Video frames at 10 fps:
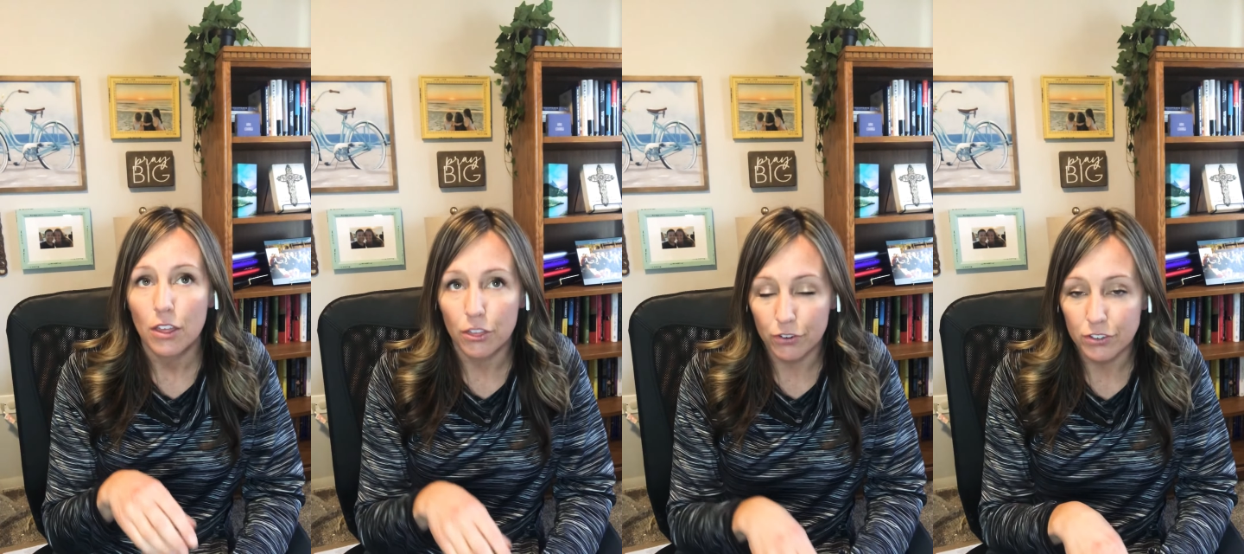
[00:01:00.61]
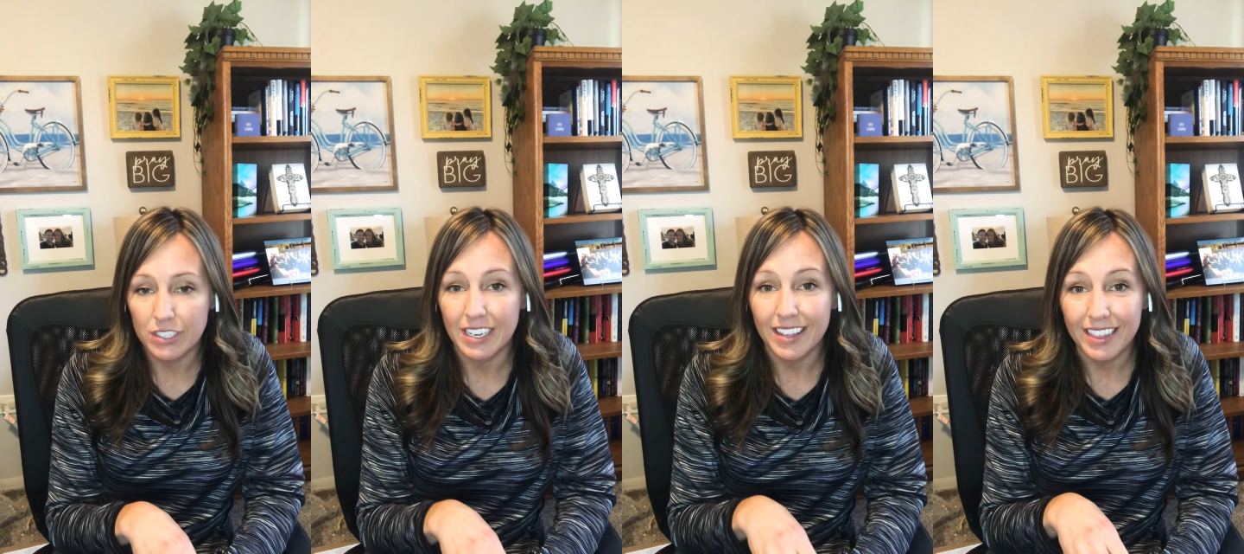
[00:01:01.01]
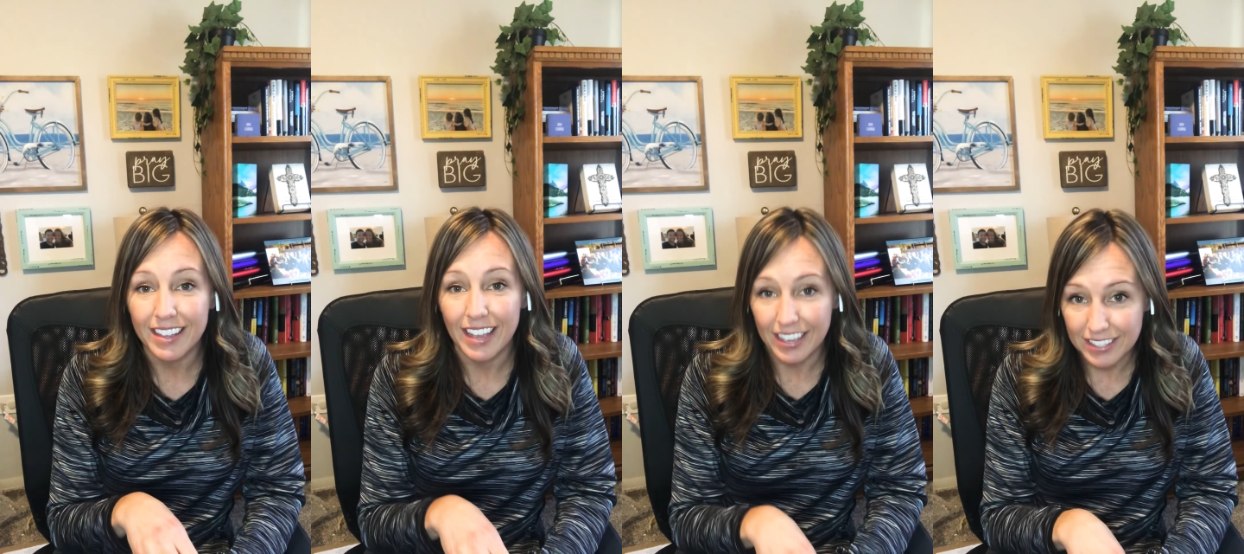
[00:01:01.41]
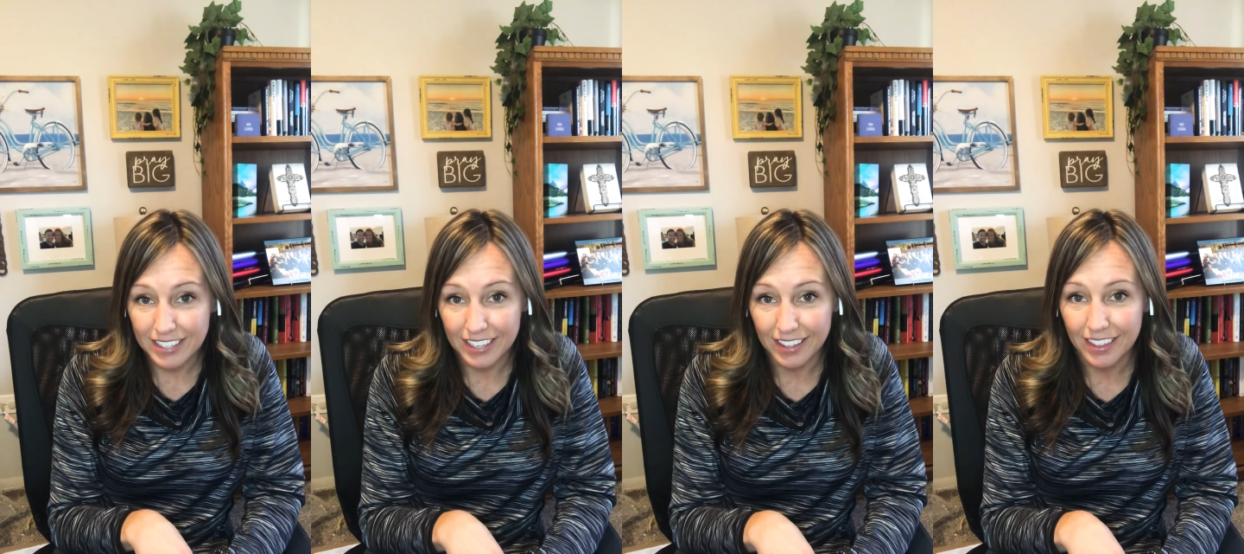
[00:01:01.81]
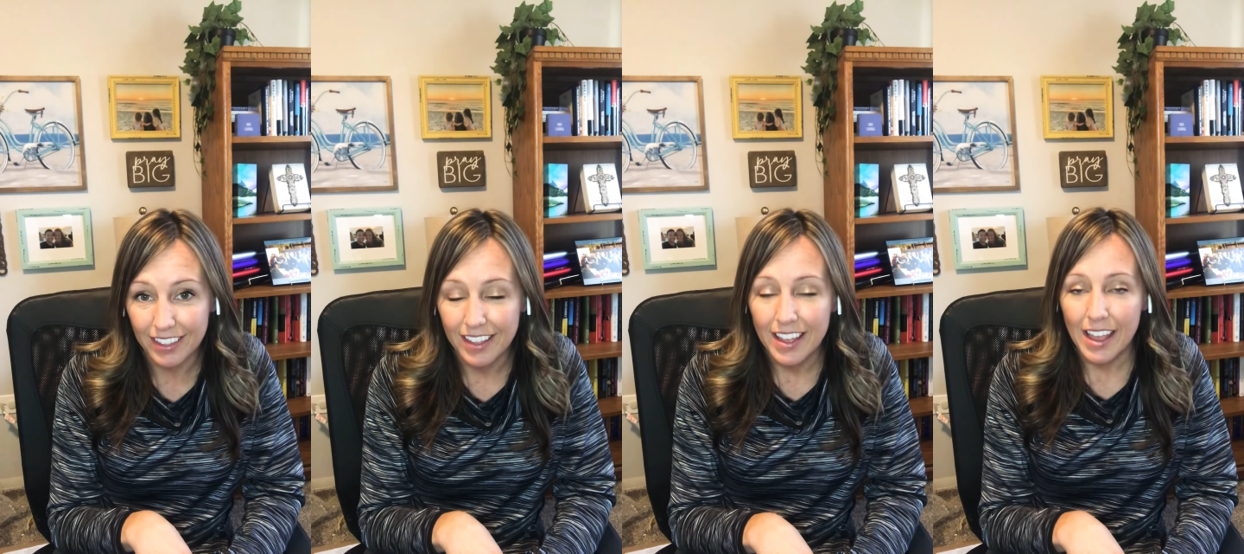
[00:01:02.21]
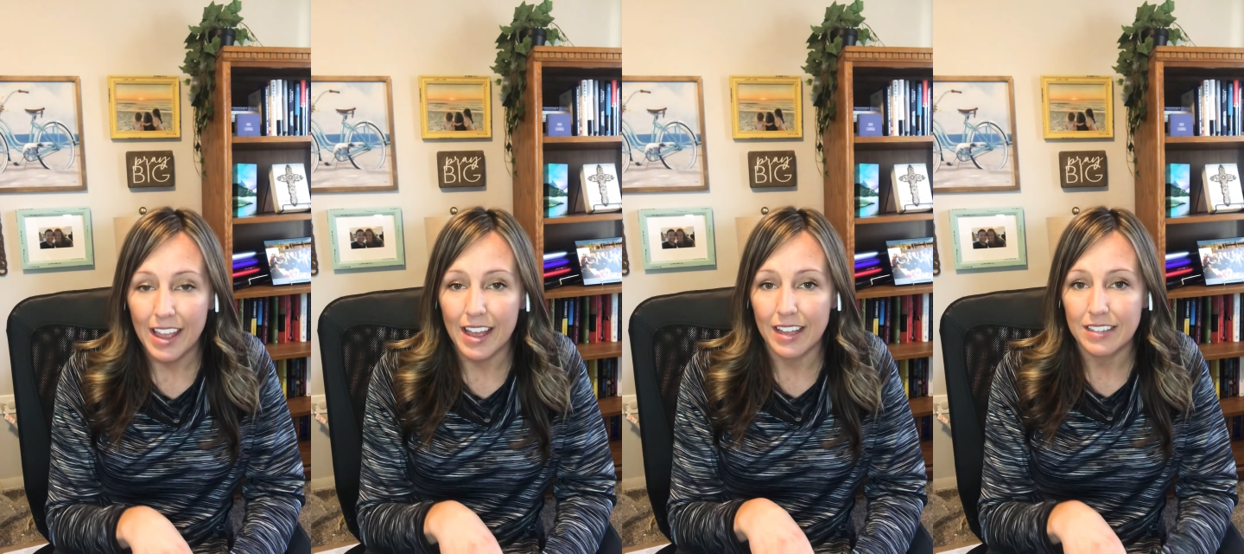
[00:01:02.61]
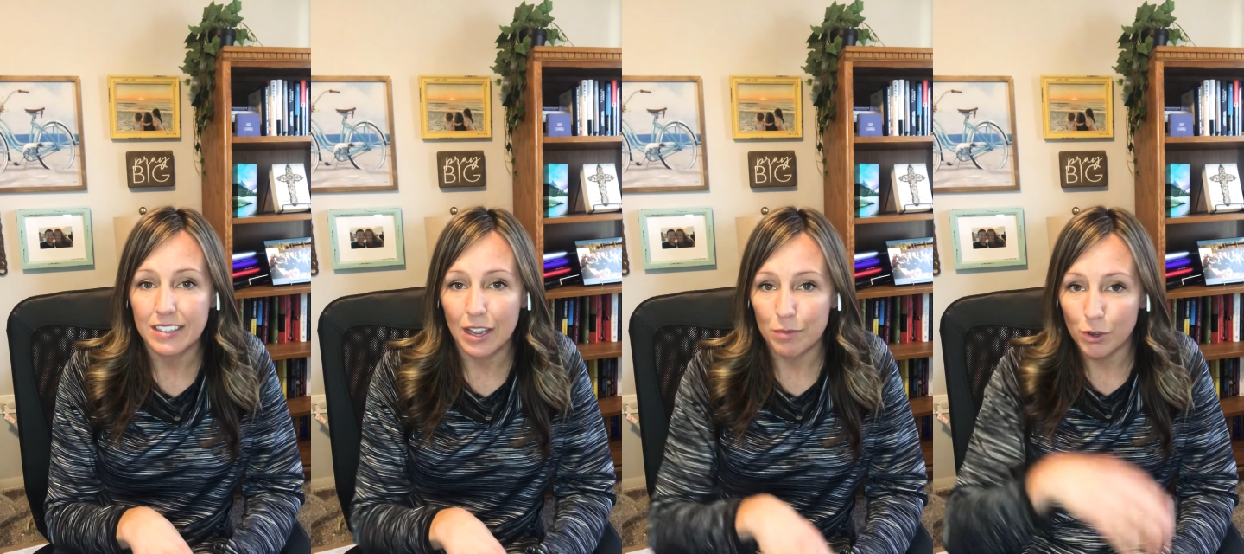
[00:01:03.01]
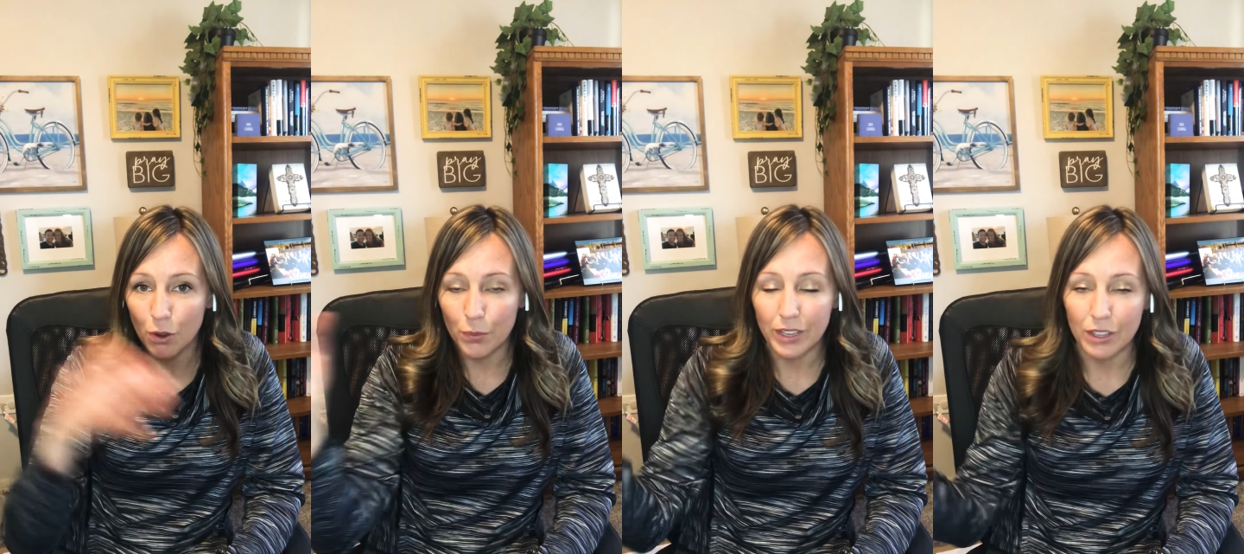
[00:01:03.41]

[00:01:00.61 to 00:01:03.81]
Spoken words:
Thursday the 18th and going